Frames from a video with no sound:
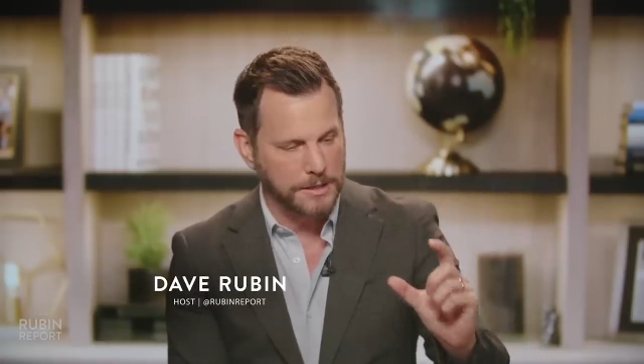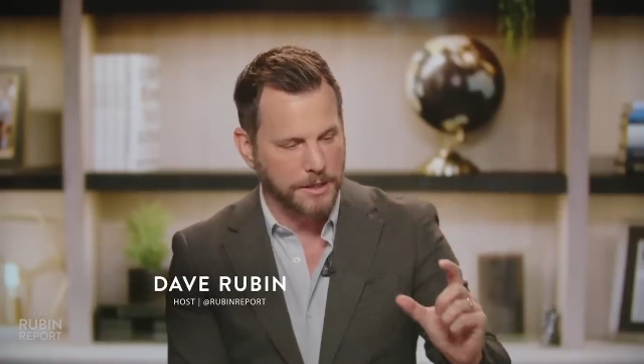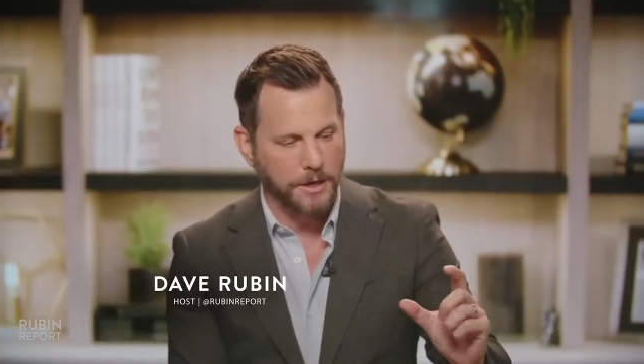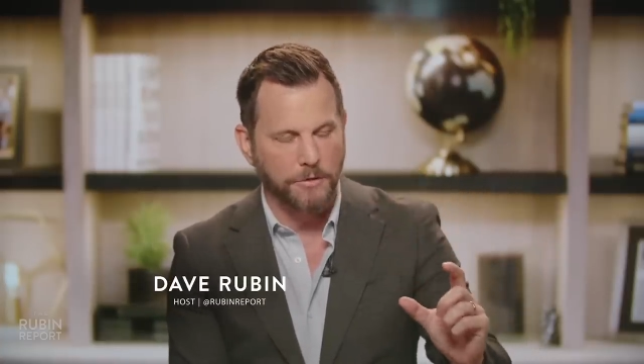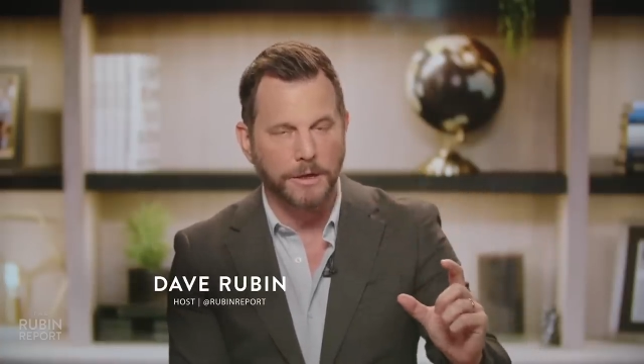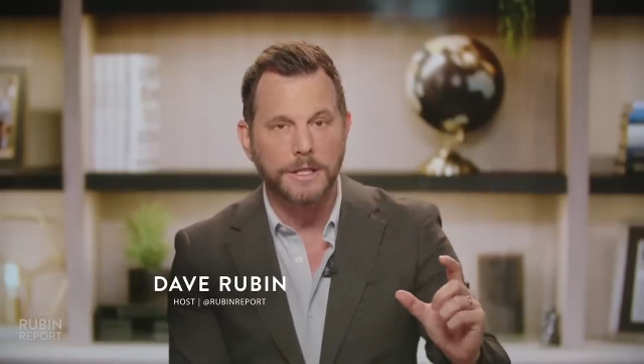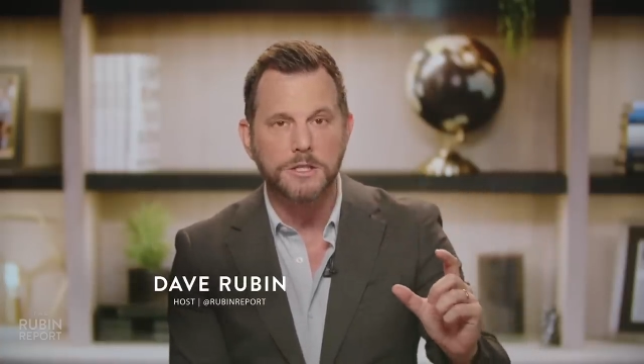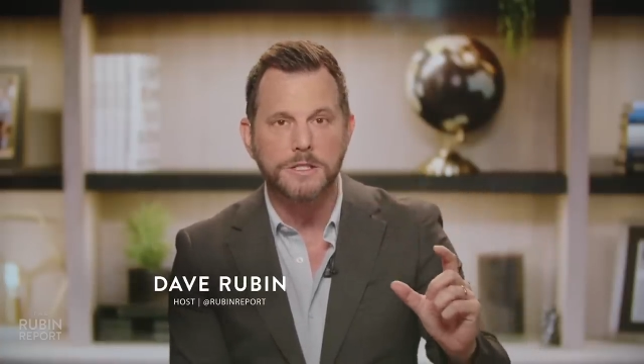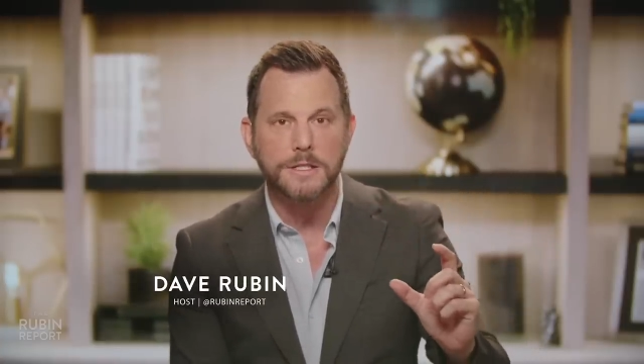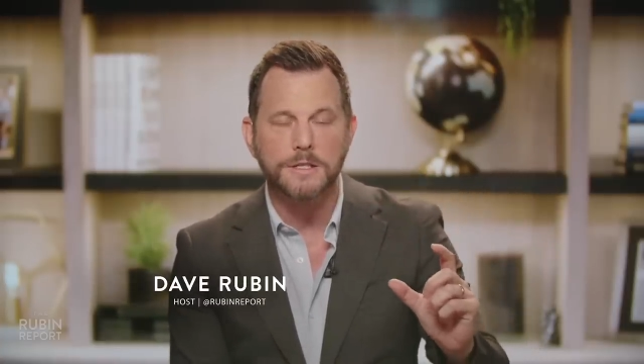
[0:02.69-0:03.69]
it's in our
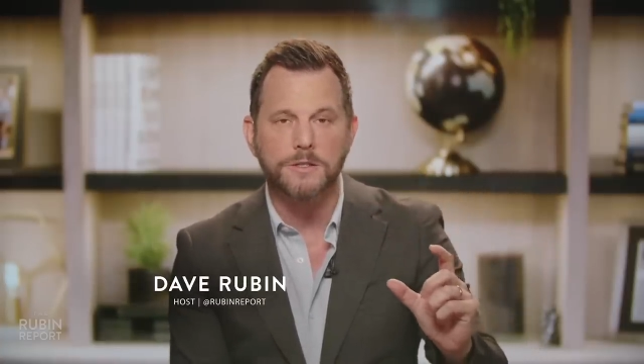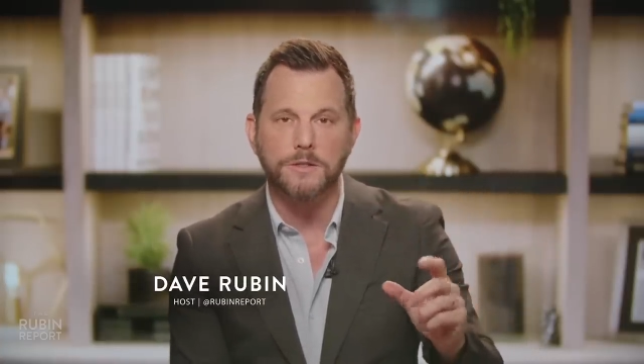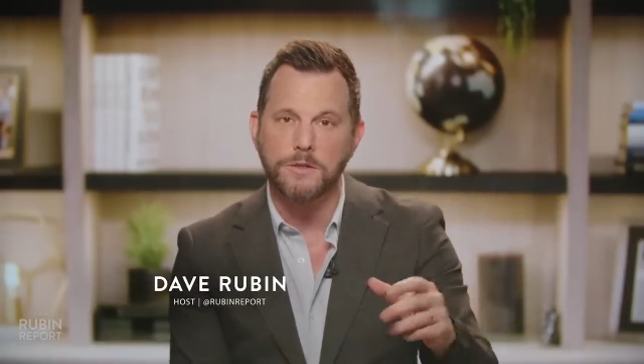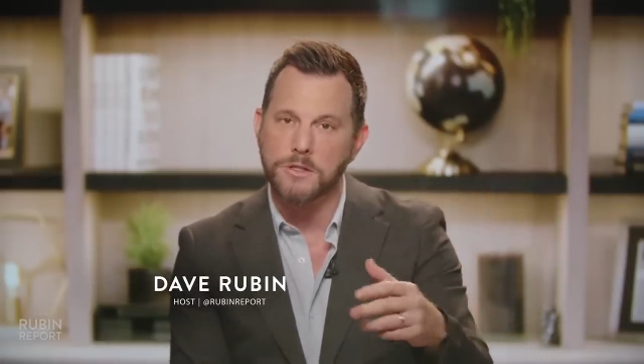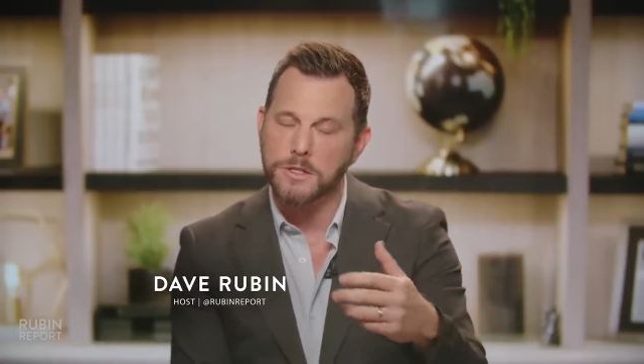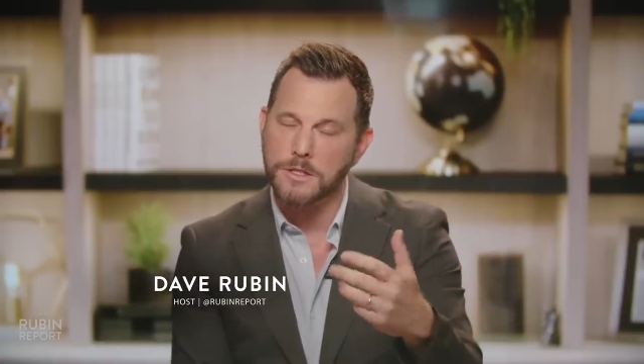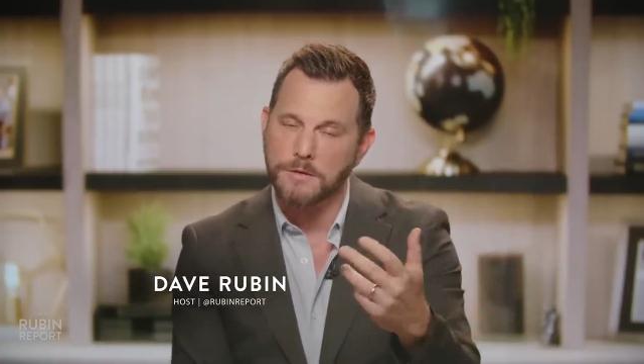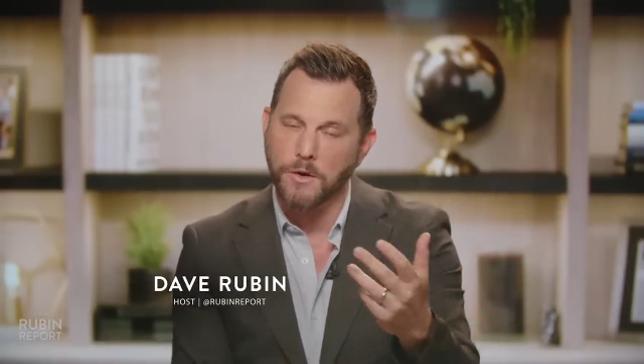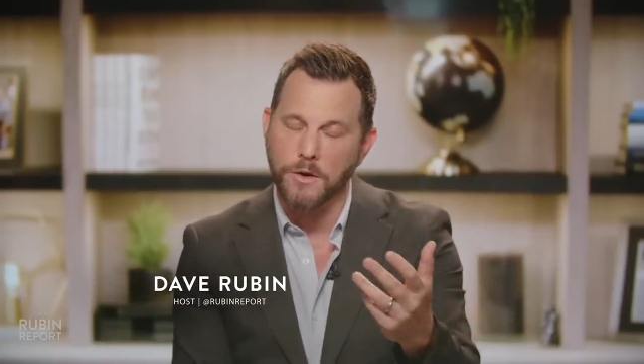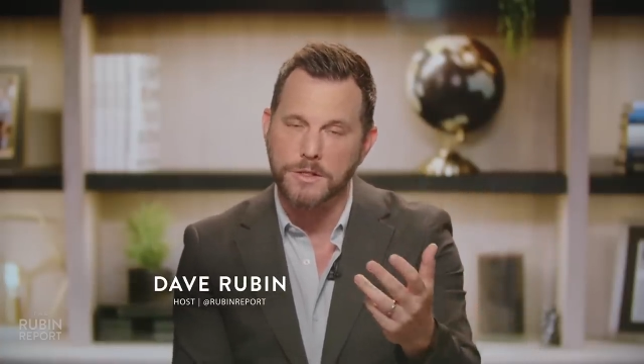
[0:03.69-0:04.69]
religious institutions, and
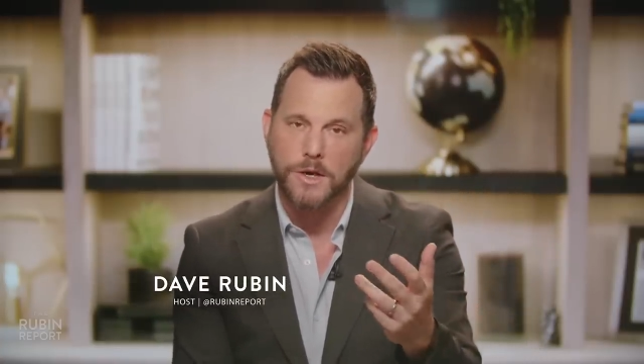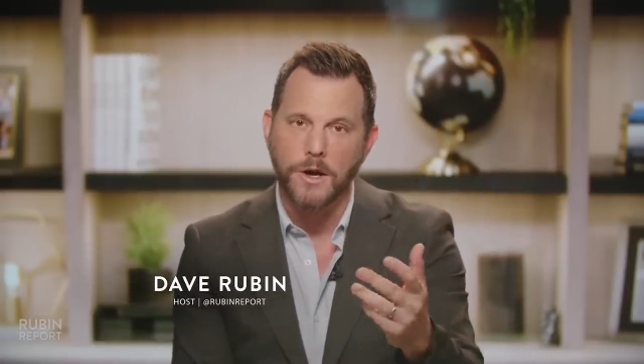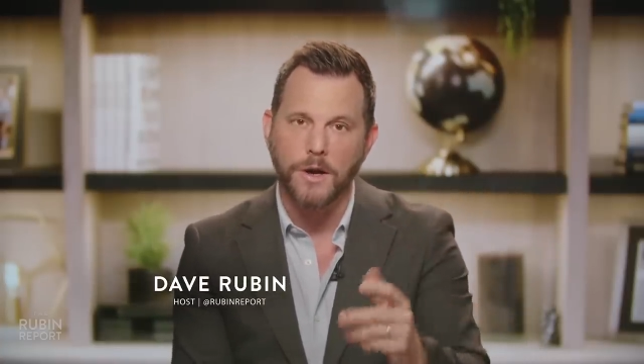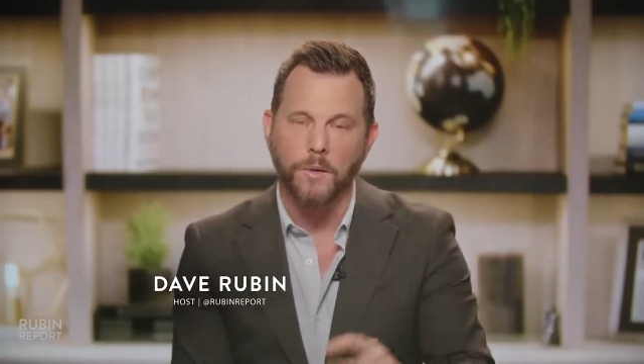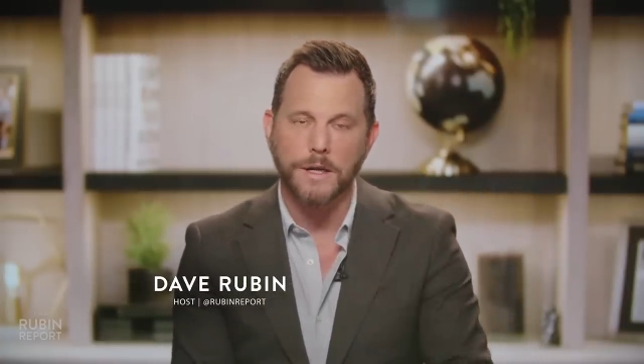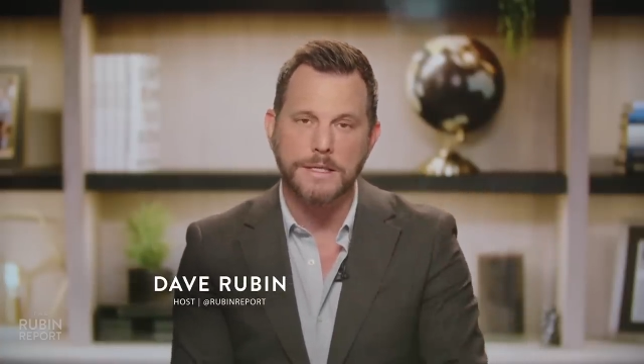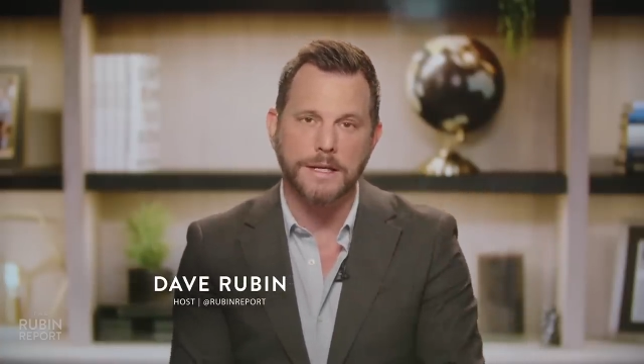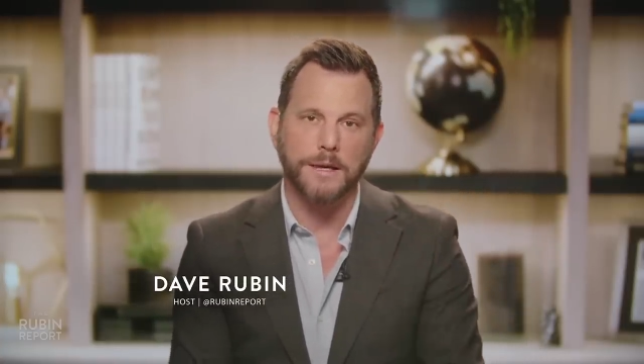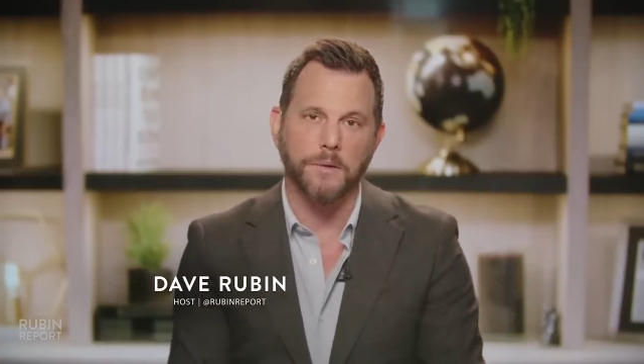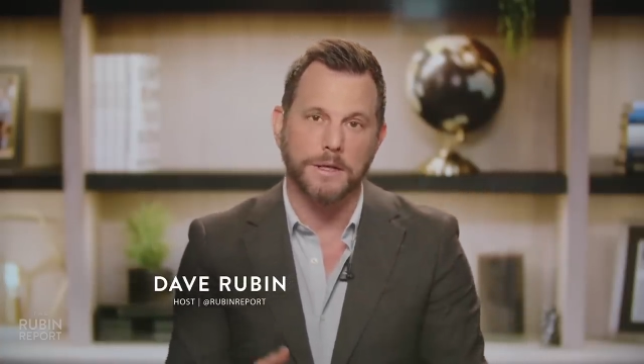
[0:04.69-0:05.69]
of course, what's it in?